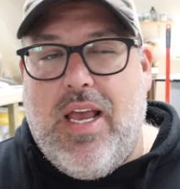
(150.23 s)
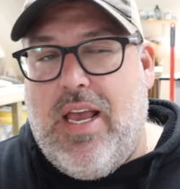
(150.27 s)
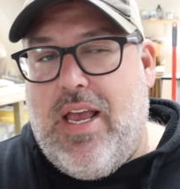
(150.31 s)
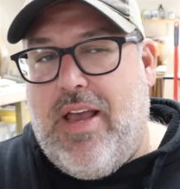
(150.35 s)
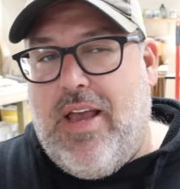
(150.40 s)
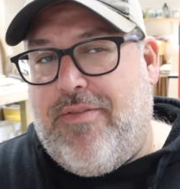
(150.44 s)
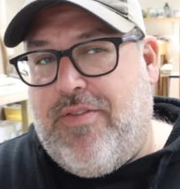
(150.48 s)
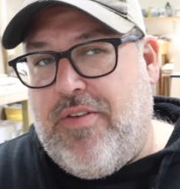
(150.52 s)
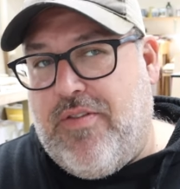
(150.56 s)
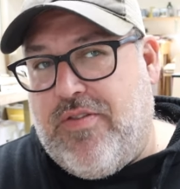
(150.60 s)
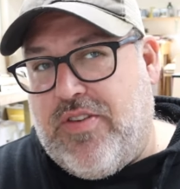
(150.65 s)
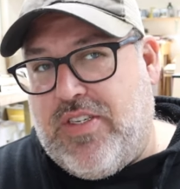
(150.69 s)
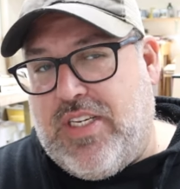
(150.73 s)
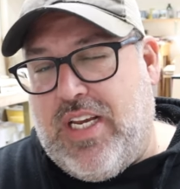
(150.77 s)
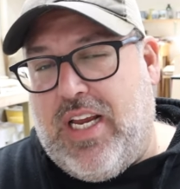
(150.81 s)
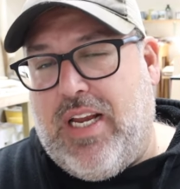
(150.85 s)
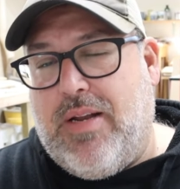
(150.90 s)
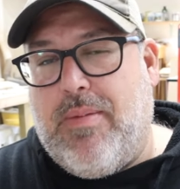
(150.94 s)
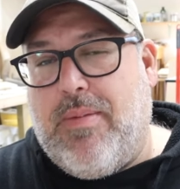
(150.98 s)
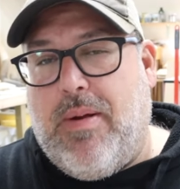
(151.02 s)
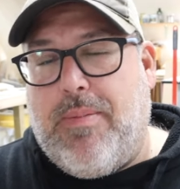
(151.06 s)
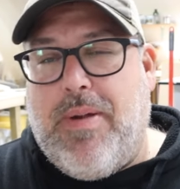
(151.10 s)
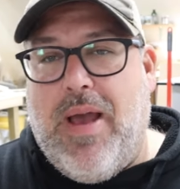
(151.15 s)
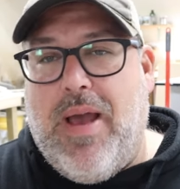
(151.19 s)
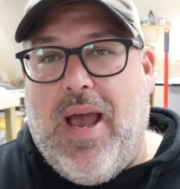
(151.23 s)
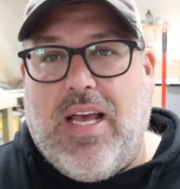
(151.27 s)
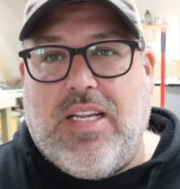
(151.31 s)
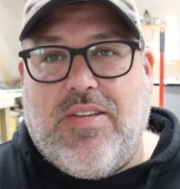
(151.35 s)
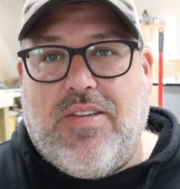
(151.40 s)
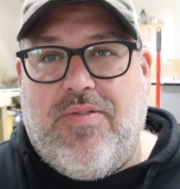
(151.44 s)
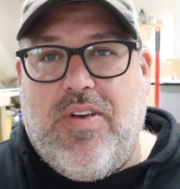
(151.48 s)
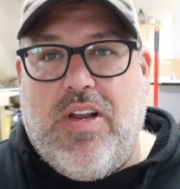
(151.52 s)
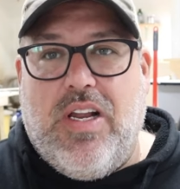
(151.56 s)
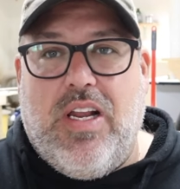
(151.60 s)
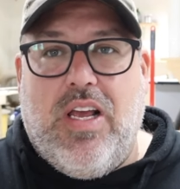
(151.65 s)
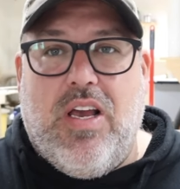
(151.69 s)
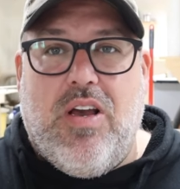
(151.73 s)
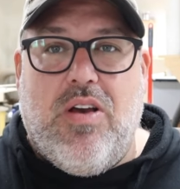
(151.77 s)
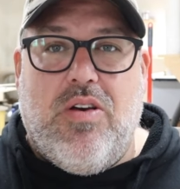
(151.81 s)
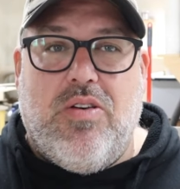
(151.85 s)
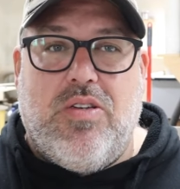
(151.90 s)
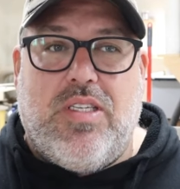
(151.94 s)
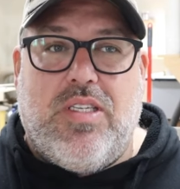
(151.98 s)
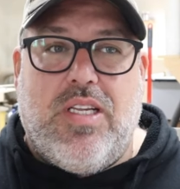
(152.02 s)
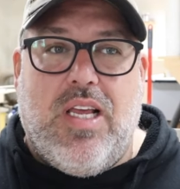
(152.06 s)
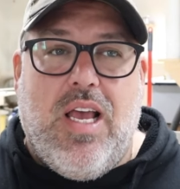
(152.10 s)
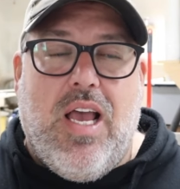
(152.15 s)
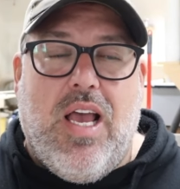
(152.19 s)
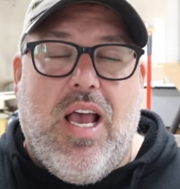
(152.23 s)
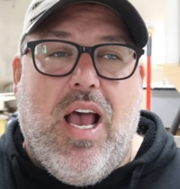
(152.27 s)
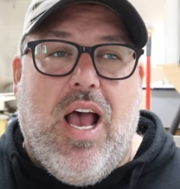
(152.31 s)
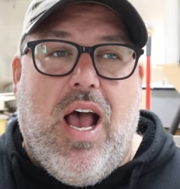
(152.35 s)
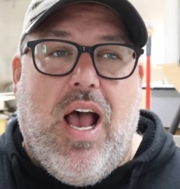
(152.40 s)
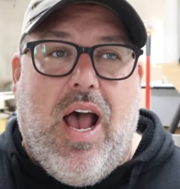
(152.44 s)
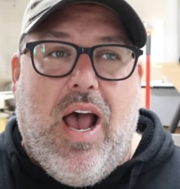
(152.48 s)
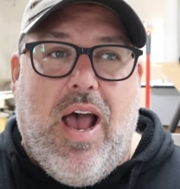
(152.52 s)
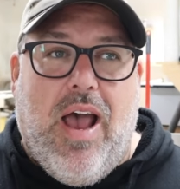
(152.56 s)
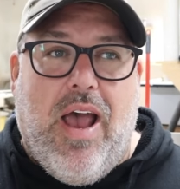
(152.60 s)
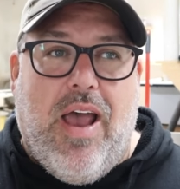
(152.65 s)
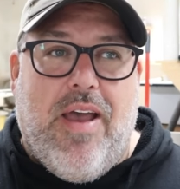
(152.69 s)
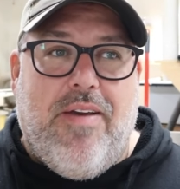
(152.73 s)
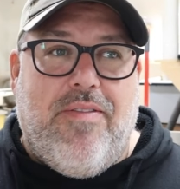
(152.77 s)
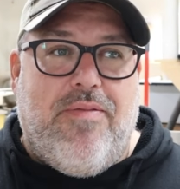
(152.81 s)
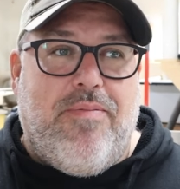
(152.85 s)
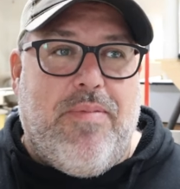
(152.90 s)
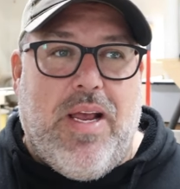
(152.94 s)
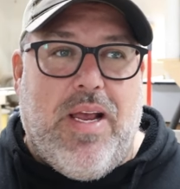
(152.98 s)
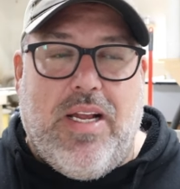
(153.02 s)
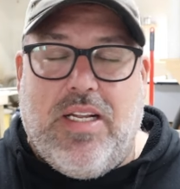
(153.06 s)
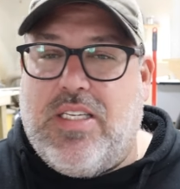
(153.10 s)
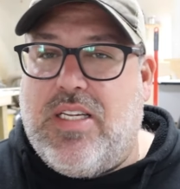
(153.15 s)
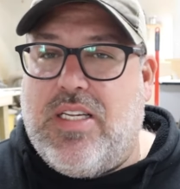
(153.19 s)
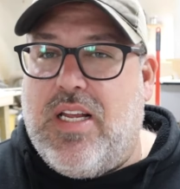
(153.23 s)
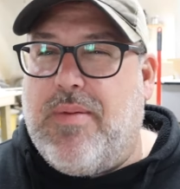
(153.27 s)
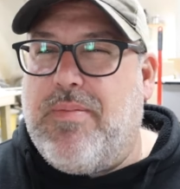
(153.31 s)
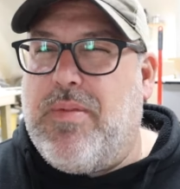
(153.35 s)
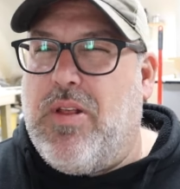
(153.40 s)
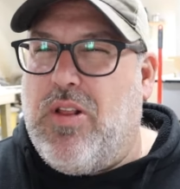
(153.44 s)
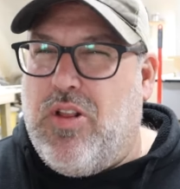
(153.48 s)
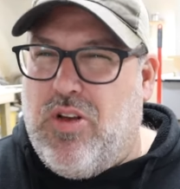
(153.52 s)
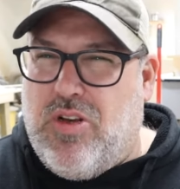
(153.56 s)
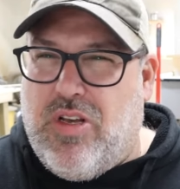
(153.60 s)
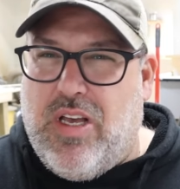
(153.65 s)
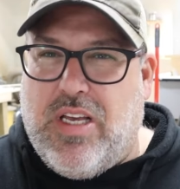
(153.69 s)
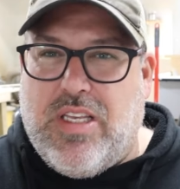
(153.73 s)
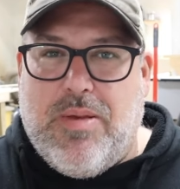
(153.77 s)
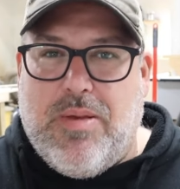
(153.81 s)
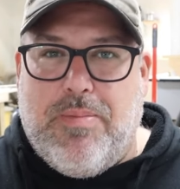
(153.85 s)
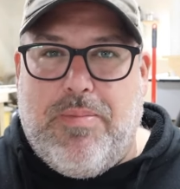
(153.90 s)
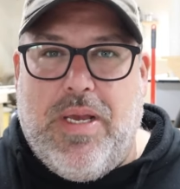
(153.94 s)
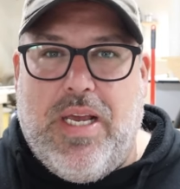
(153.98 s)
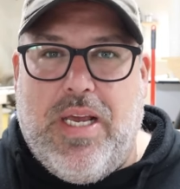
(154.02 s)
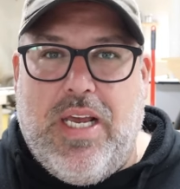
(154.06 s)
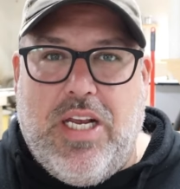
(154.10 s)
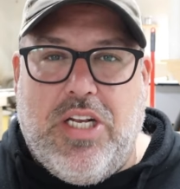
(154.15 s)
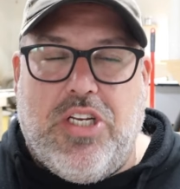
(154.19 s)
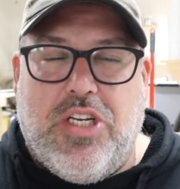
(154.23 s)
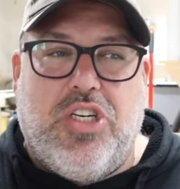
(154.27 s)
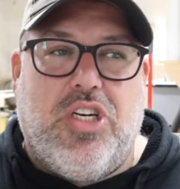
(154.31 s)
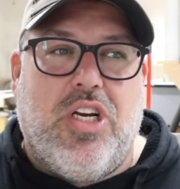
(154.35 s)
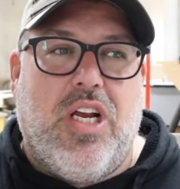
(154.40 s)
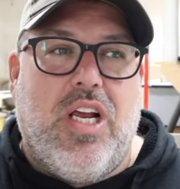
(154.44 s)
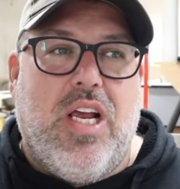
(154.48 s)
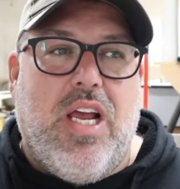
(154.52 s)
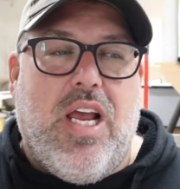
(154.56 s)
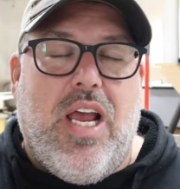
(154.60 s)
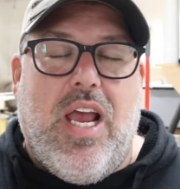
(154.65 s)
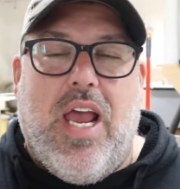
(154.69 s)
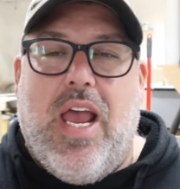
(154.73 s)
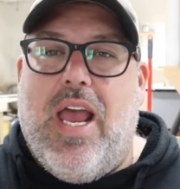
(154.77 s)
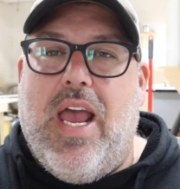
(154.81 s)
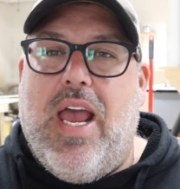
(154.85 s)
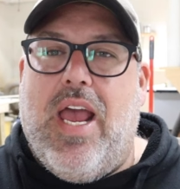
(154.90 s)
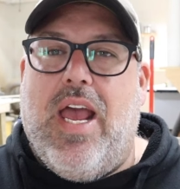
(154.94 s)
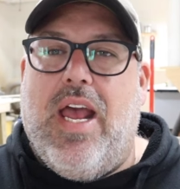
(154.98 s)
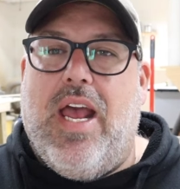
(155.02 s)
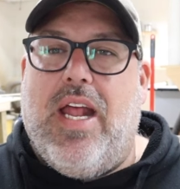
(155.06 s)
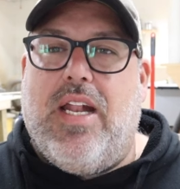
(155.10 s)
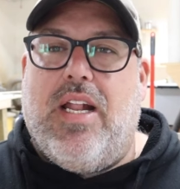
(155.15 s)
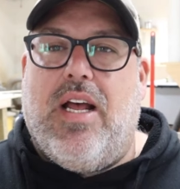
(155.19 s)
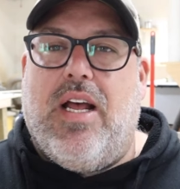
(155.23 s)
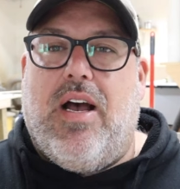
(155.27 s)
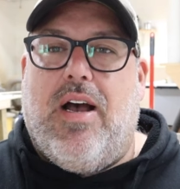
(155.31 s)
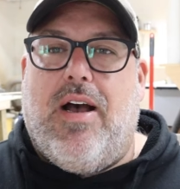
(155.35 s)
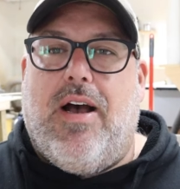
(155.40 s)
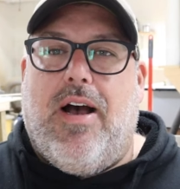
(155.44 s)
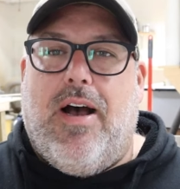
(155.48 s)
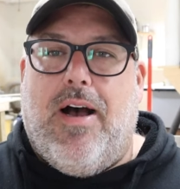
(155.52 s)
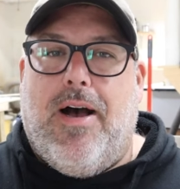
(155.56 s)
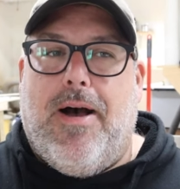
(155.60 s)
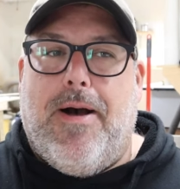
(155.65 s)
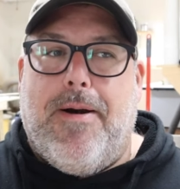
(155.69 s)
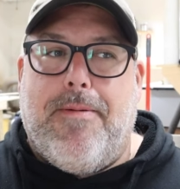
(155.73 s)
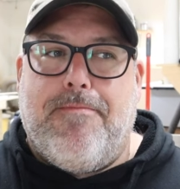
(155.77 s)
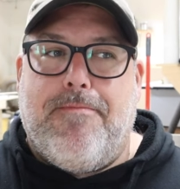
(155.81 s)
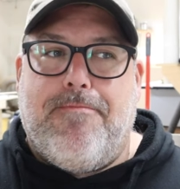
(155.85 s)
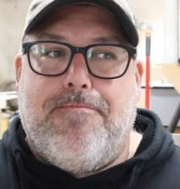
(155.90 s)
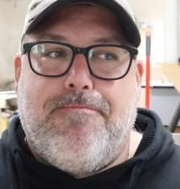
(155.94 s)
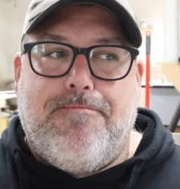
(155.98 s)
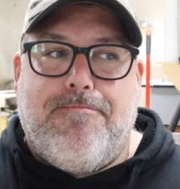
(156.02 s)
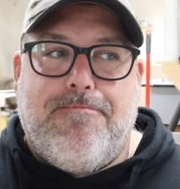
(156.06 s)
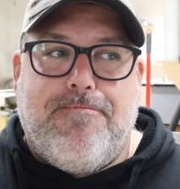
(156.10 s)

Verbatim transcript: If you've seen my past videos, I've made some that look like the beach and um,